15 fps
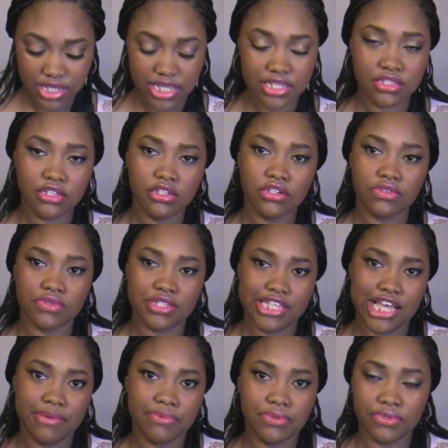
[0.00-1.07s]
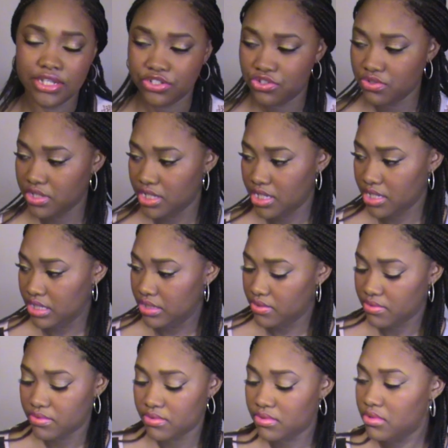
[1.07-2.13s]
It's a little sample that you get
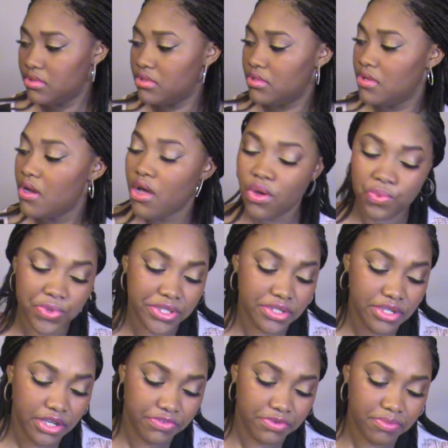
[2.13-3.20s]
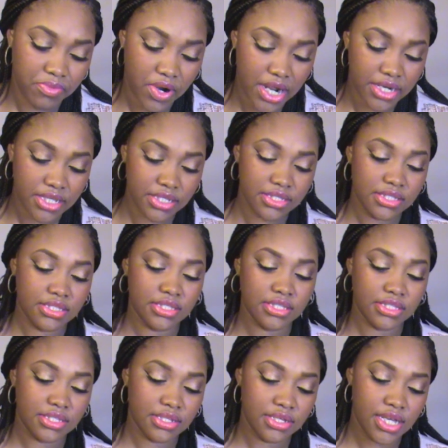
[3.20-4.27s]
with different products. This
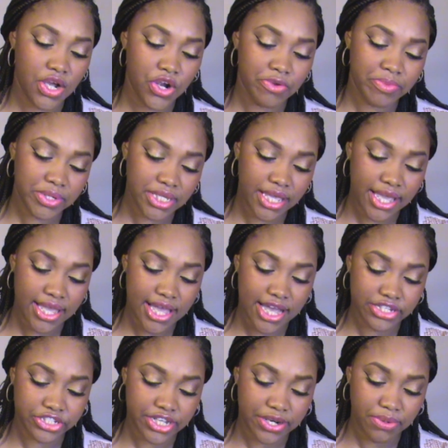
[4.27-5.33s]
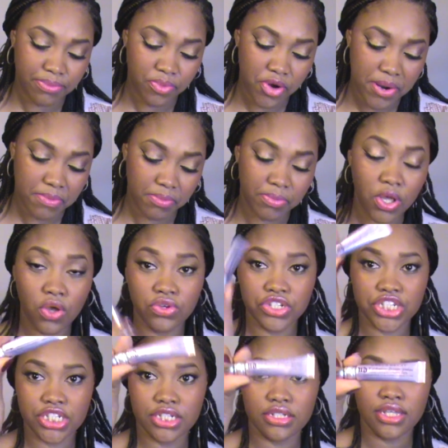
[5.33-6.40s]
is the Urban Decay Eyeshadow Primer
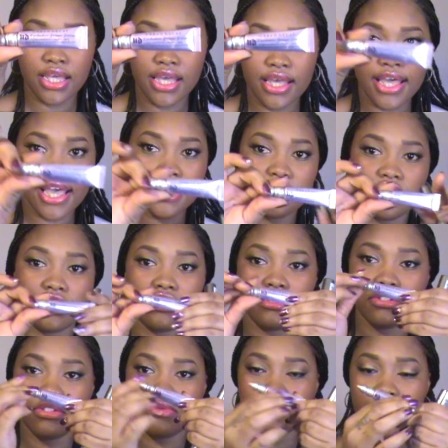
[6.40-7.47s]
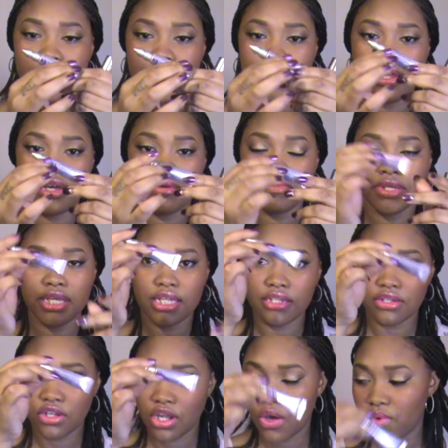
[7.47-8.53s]
Potion. And it's just a little one and I'm
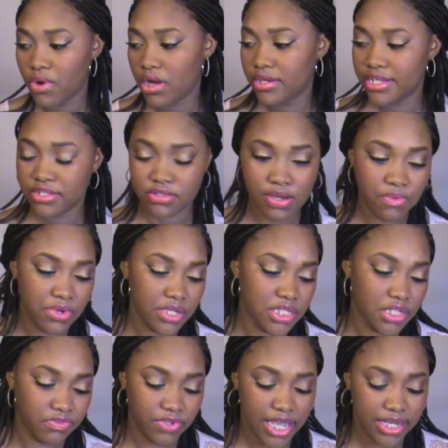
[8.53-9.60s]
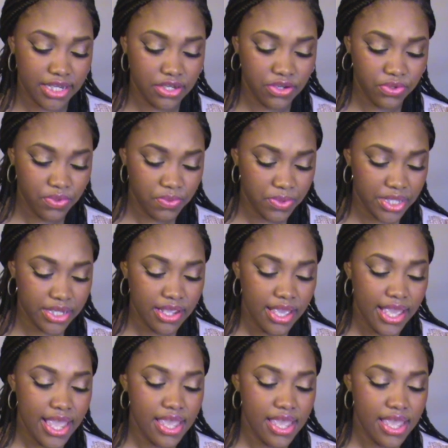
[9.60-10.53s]
getting low on it. So I wanted to find a new one.